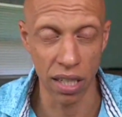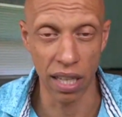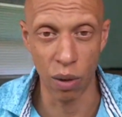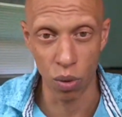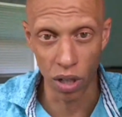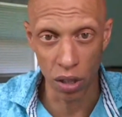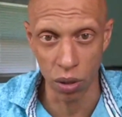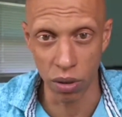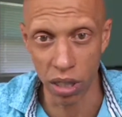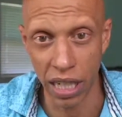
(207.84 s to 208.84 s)
that were
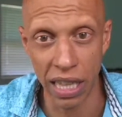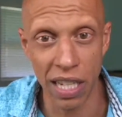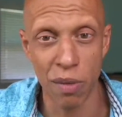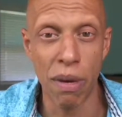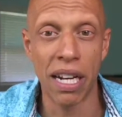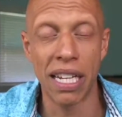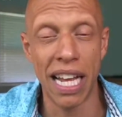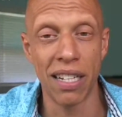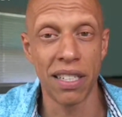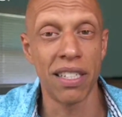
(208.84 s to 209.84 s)
included in this meta
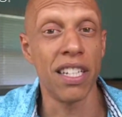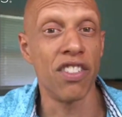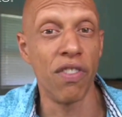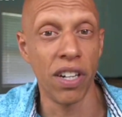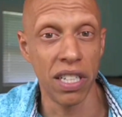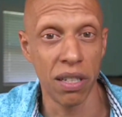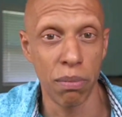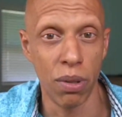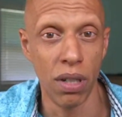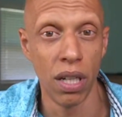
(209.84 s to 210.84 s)
analysis is very
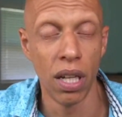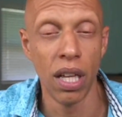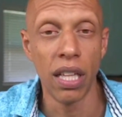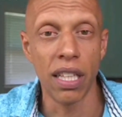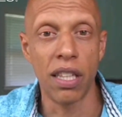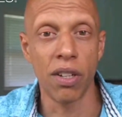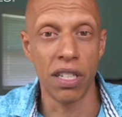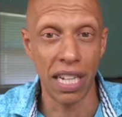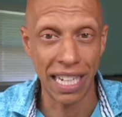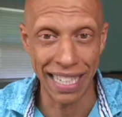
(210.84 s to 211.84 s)
simple that there is
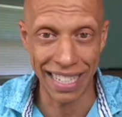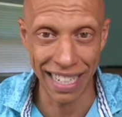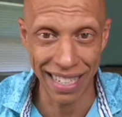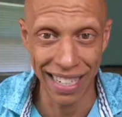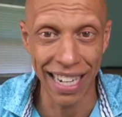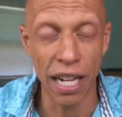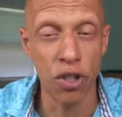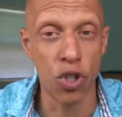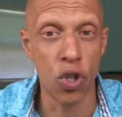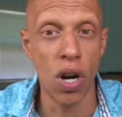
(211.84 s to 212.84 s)
a consistent and
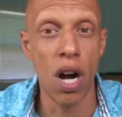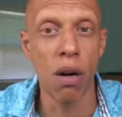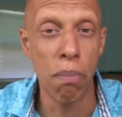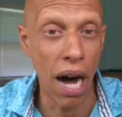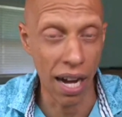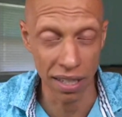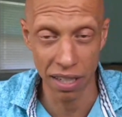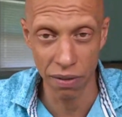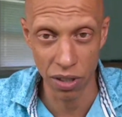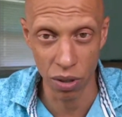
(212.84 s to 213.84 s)
strong
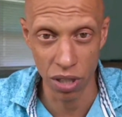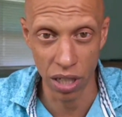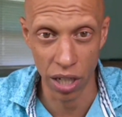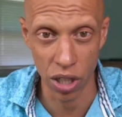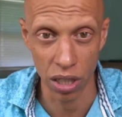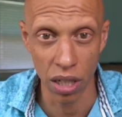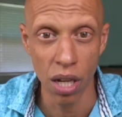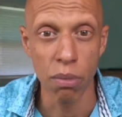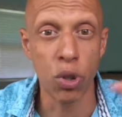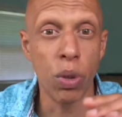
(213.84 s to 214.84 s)
positive association
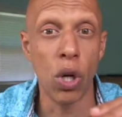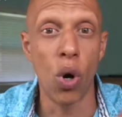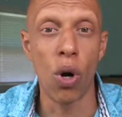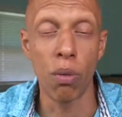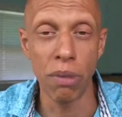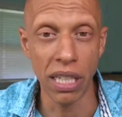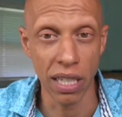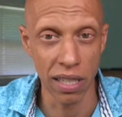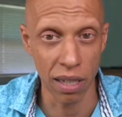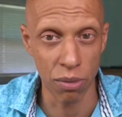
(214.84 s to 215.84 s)
between all meat
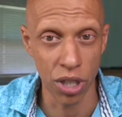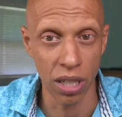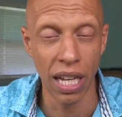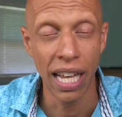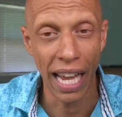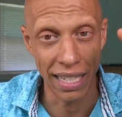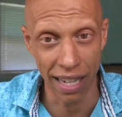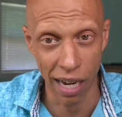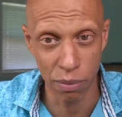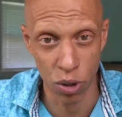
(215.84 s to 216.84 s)
consumption and
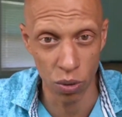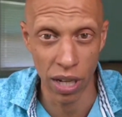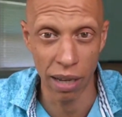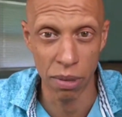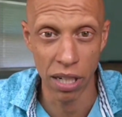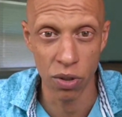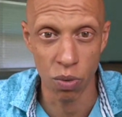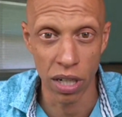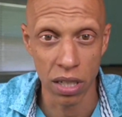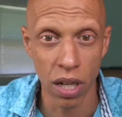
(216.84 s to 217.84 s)
type 2 diabetes
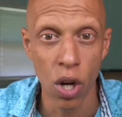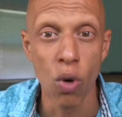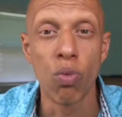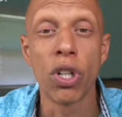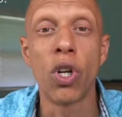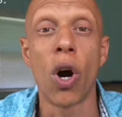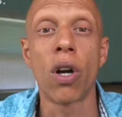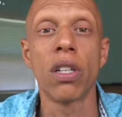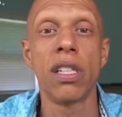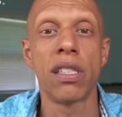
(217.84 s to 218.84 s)
risk,
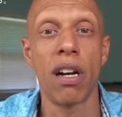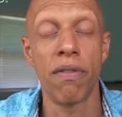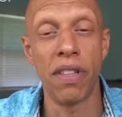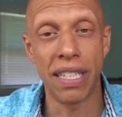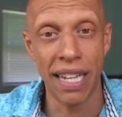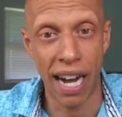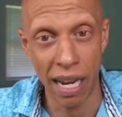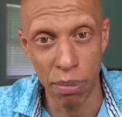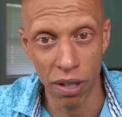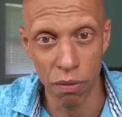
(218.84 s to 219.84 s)
regardless of the
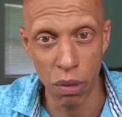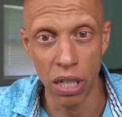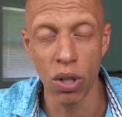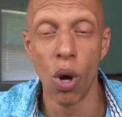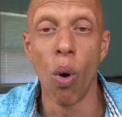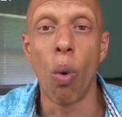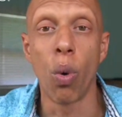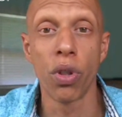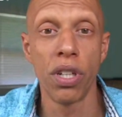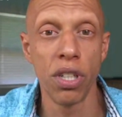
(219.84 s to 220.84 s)
type of meat or
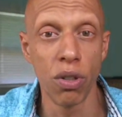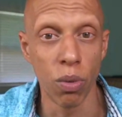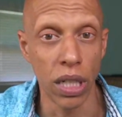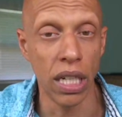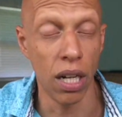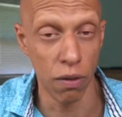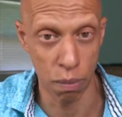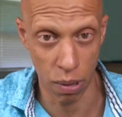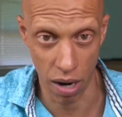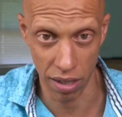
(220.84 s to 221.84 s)
the degree of
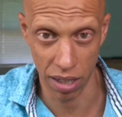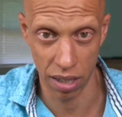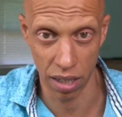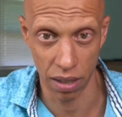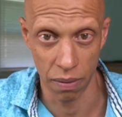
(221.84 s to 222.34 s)
processing.